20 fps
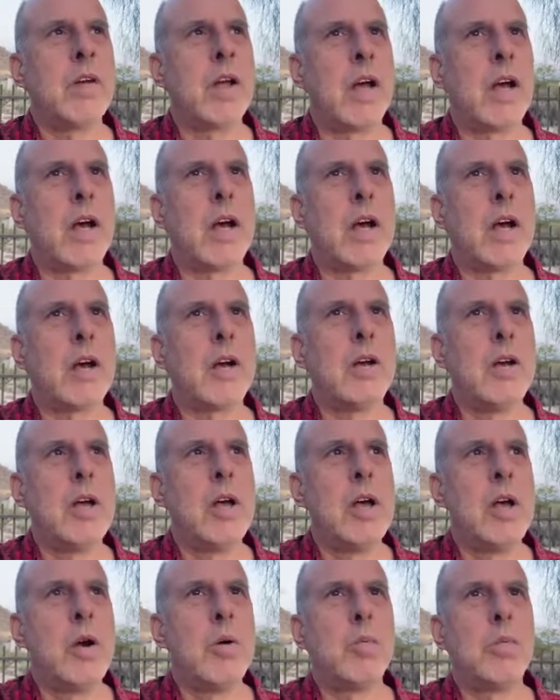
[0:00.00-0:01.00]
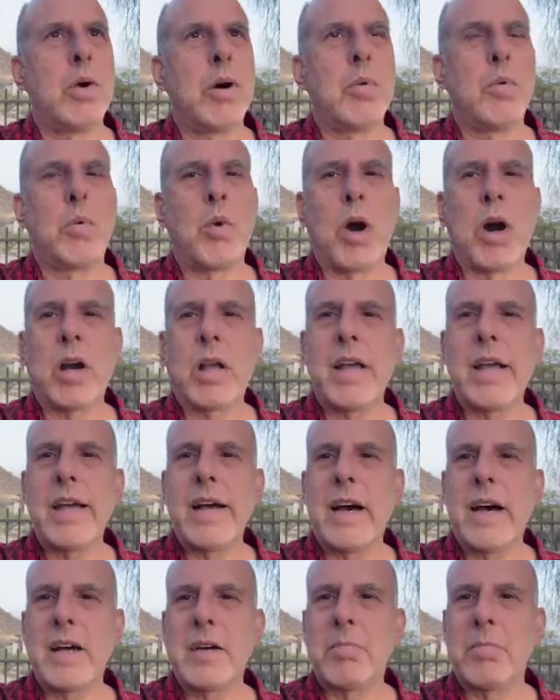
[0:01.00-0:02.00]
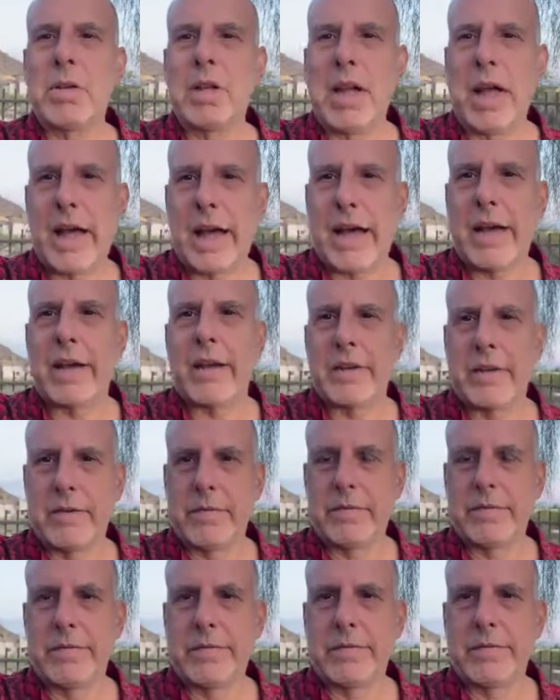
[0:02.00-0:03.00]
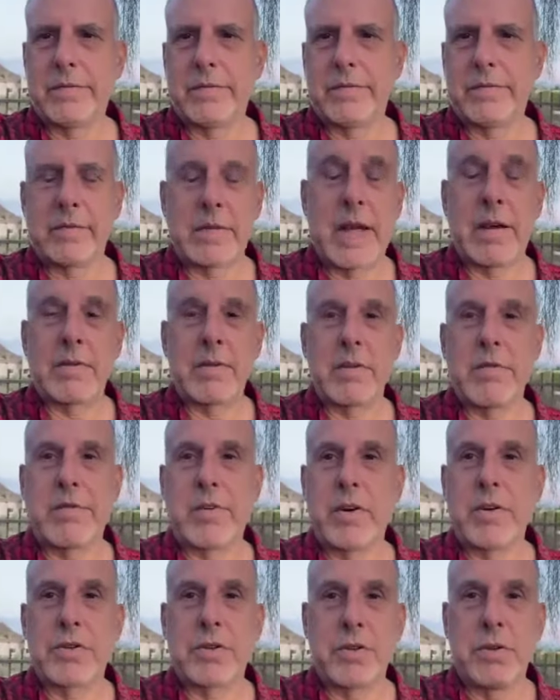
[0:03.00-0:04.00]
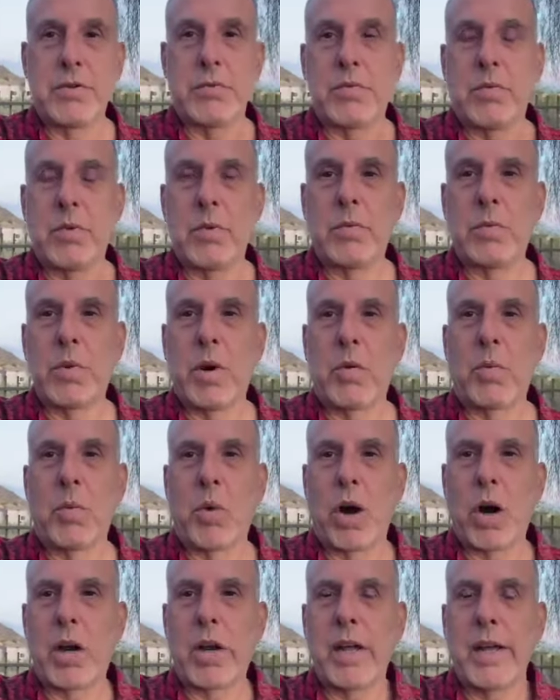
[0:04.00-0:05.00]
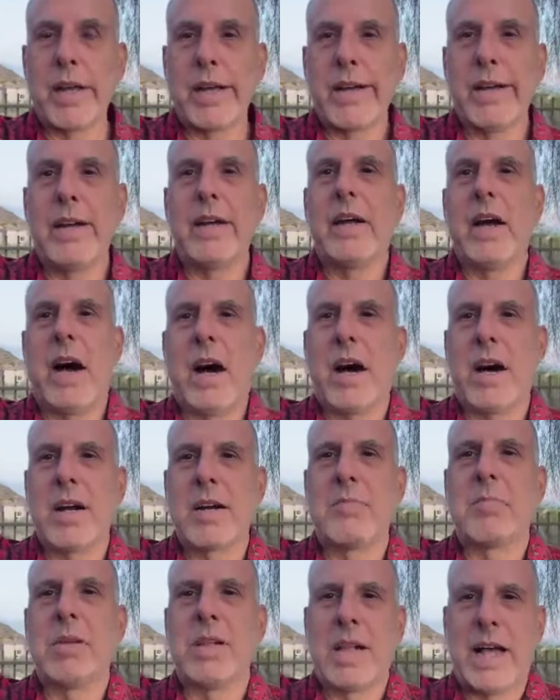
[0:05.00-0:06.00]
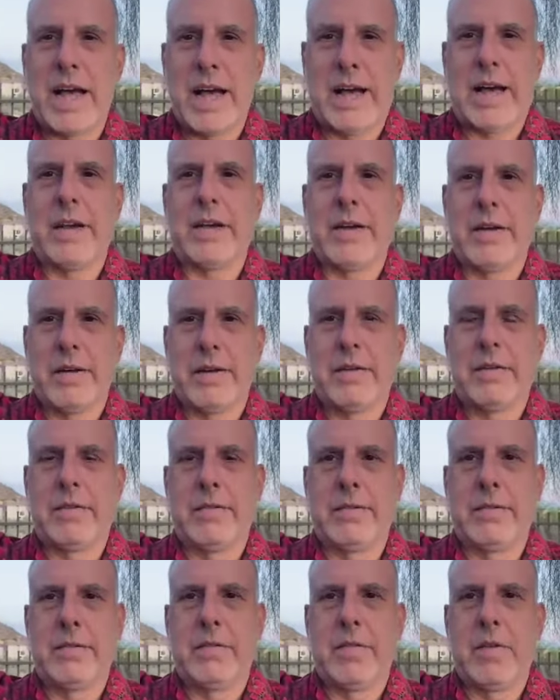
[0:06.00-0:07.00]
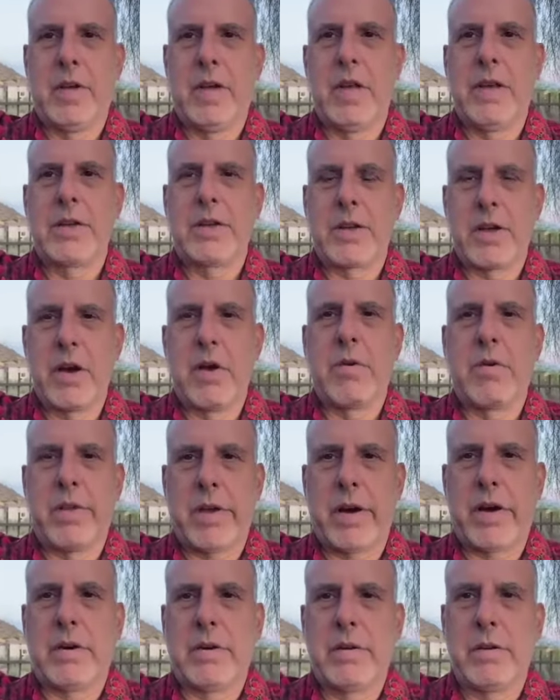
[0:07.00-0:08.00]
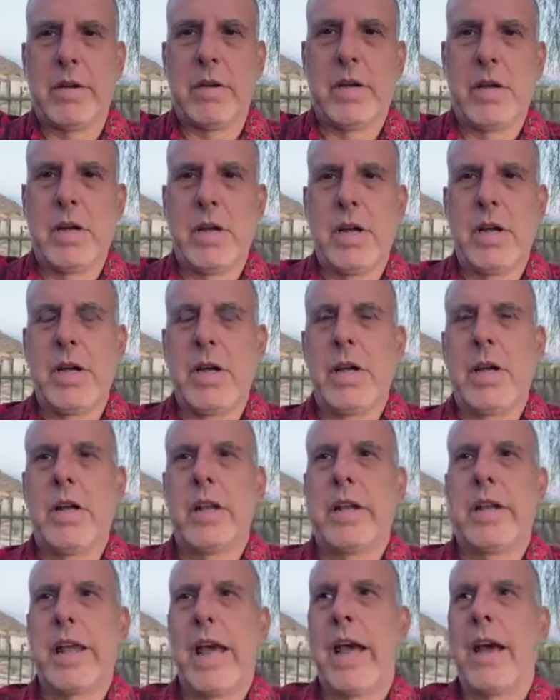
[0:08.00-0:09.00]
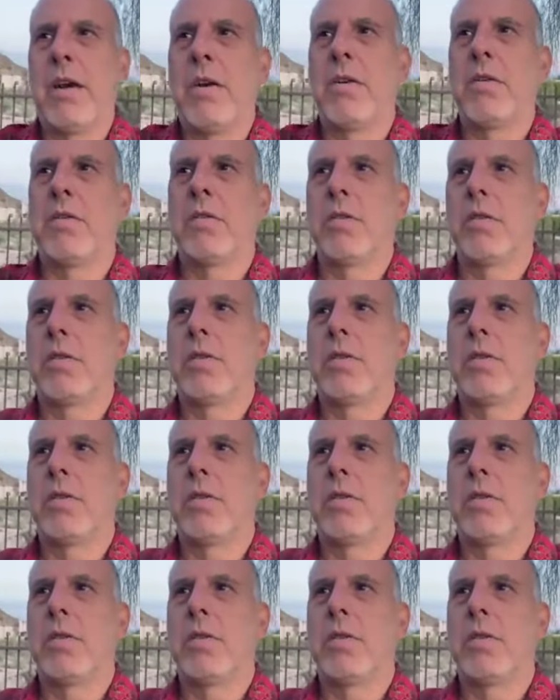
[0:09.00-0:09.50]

uh, we're working on a plan. that was the first two. We're working on a plan to go there. Now,